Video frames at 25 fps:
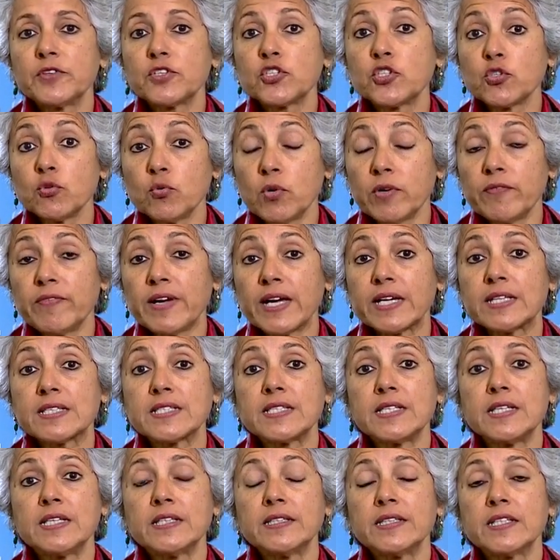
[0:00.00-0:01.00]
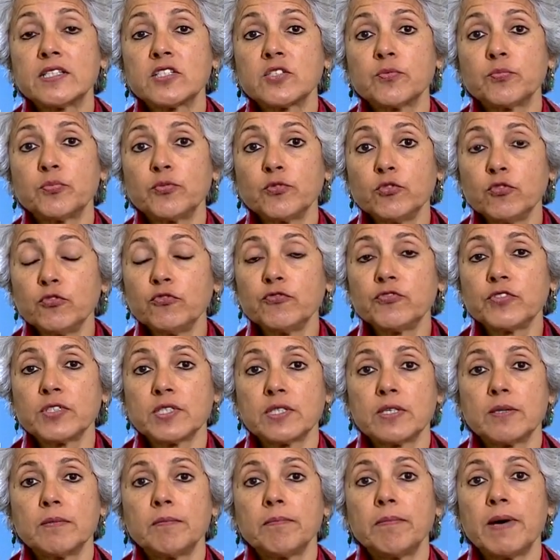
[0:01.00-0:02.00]
to a vaccine that's
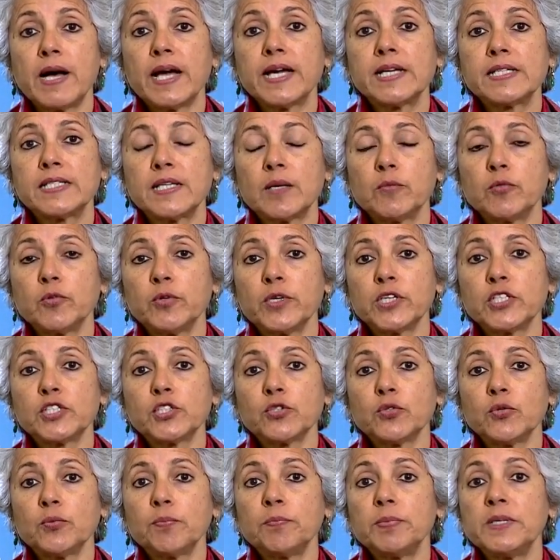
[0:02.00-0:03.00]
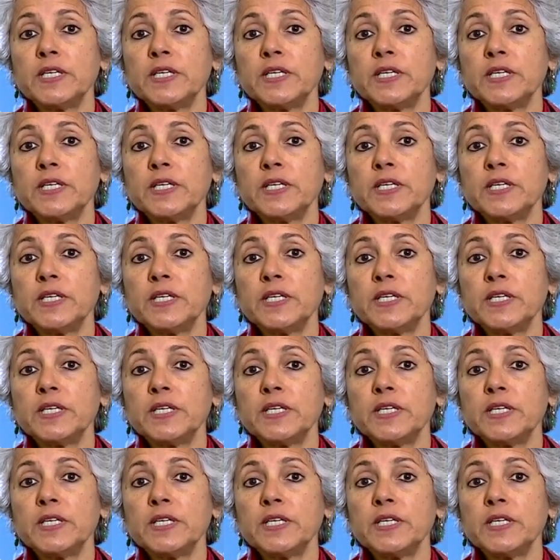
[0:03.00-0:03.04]
approved by WHO,